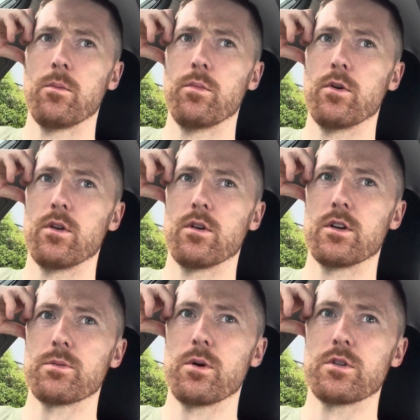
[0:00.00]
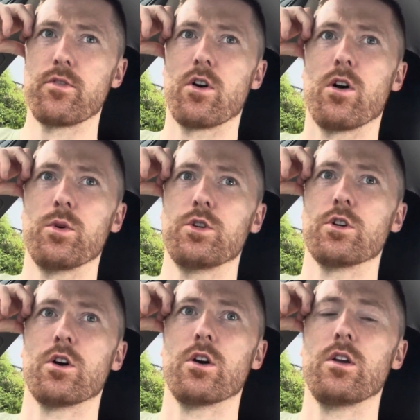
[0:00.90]
But I suppose if you're always
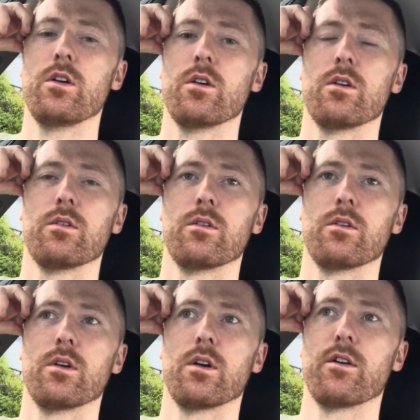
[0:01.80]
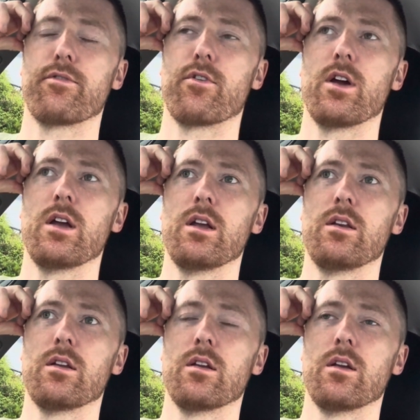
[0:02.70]
shy and afraid
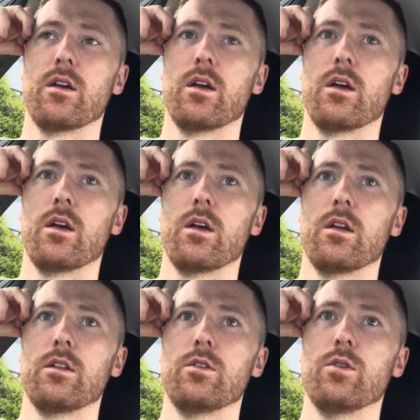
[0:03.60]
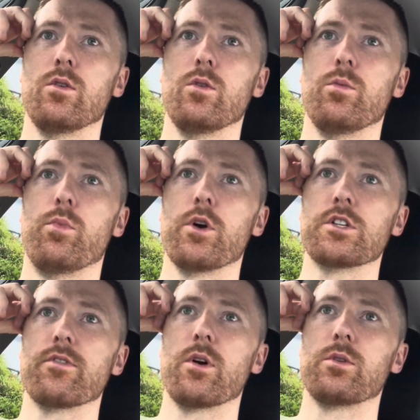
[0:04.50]
to put
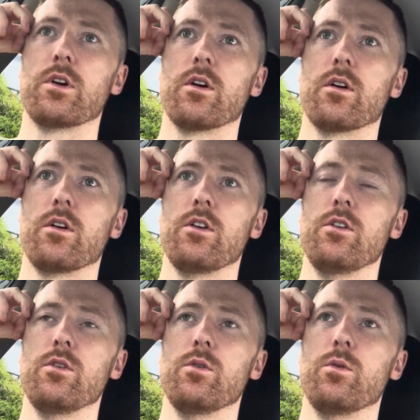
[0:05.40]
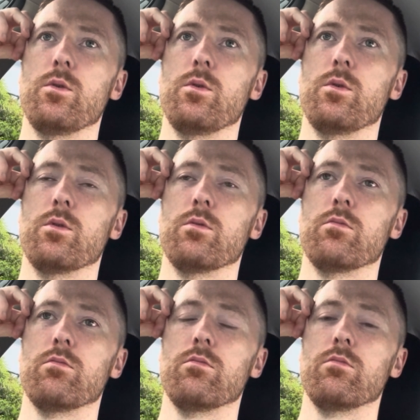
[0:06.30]
yourself out there, you,
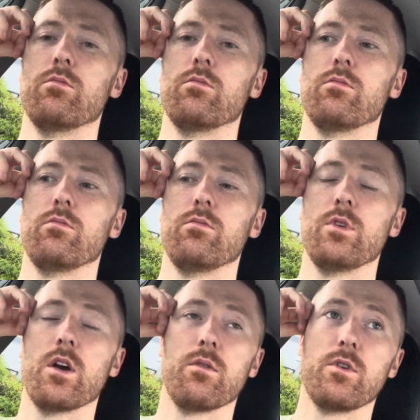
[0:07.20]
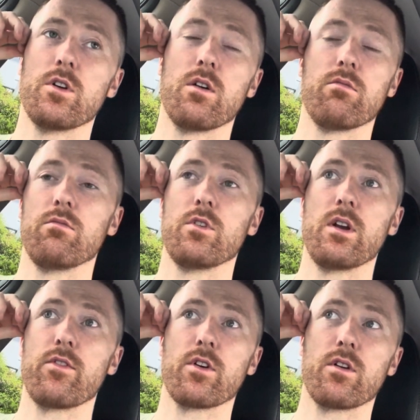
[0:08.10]
yeah, you're not, you're
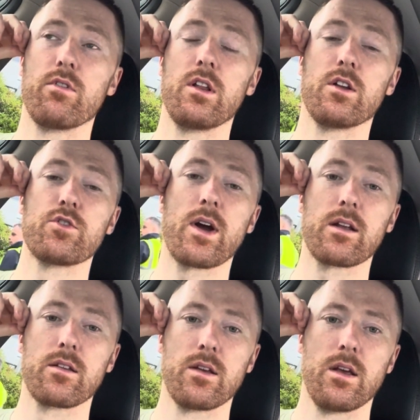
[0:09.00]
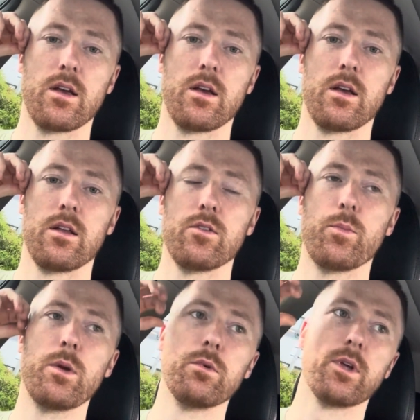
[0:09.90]
never going to really attract
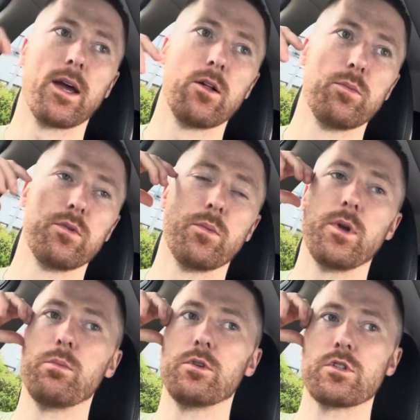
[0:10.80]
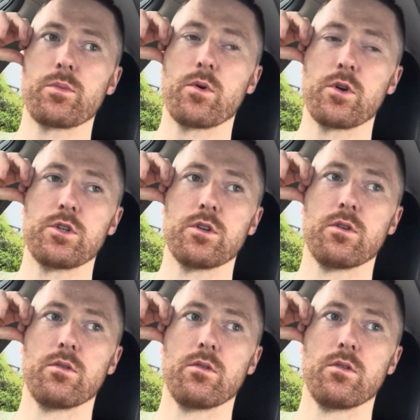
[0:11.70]
the people to help, the people to support you.
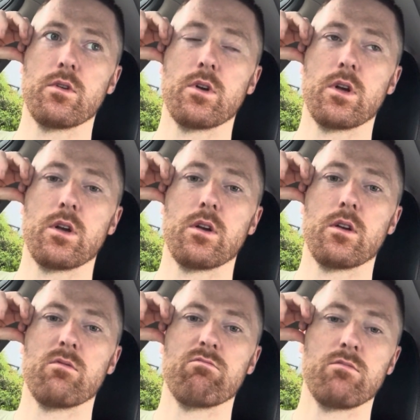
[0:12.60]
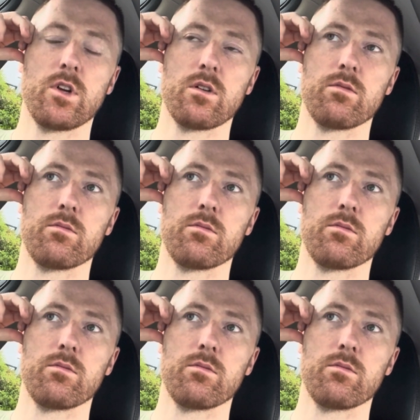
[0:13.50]
Yeah.